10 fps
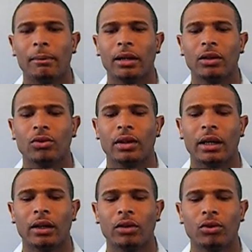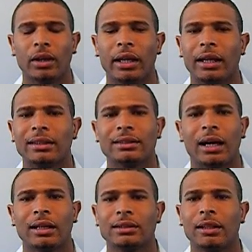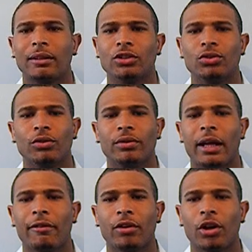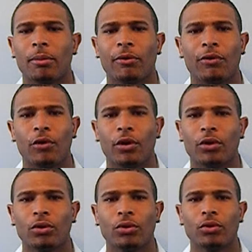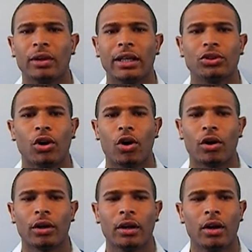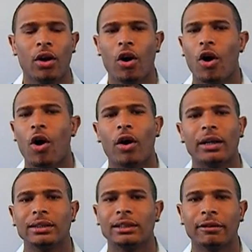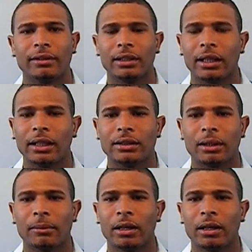You get inside stuff that you've never learned before. You get taught all these different things.